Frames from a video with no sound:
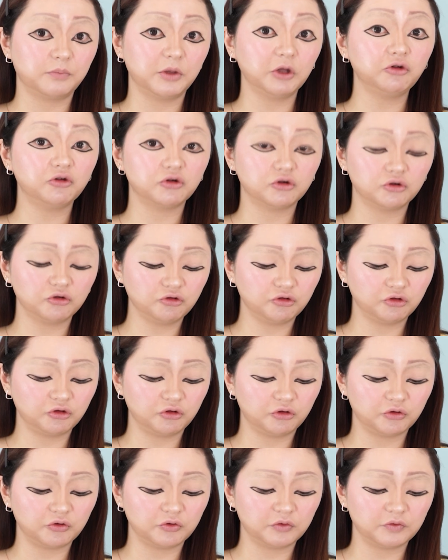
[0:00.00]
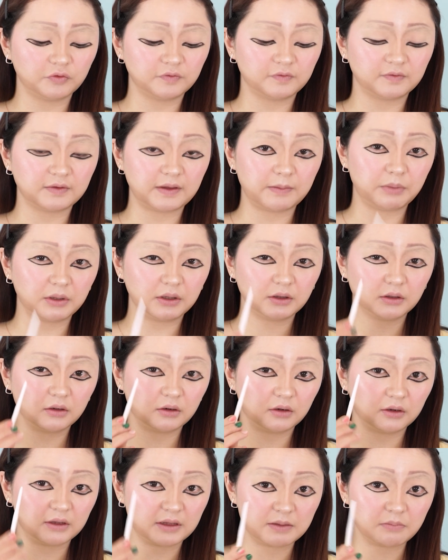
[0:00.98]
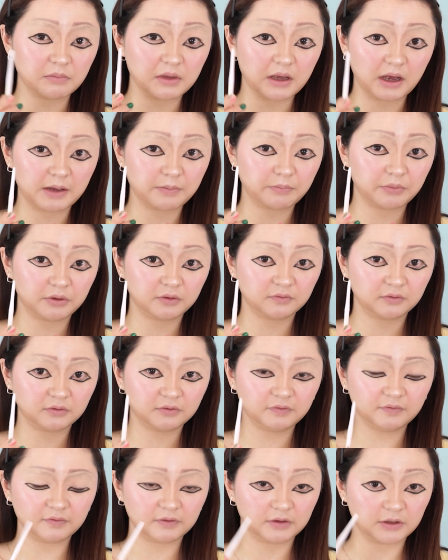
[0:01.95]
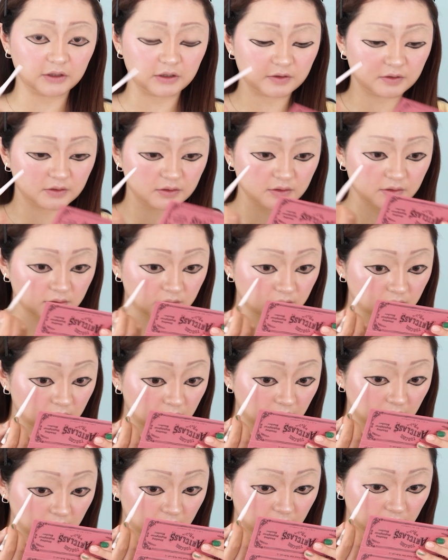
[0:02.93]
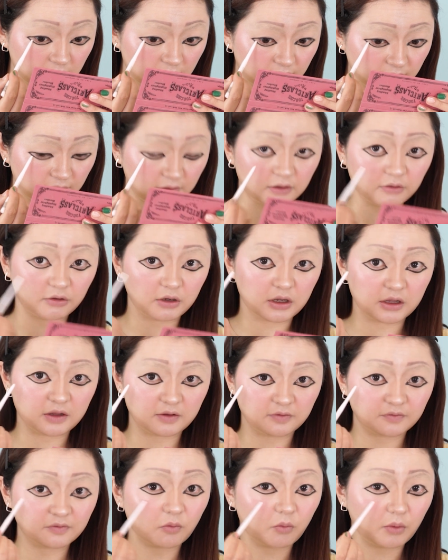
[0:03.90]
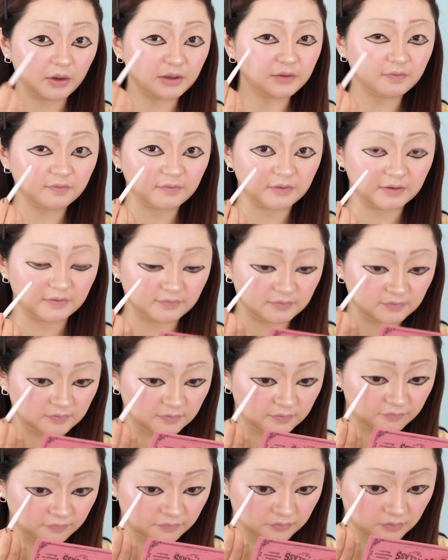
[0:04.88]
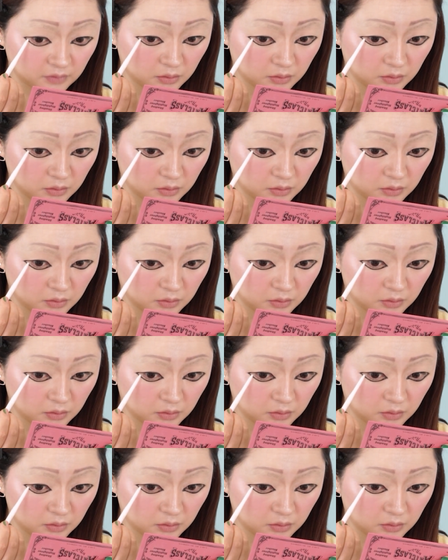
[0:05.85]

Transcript: make sure to use a bit creamy eye pencil since this area is quite sensitive.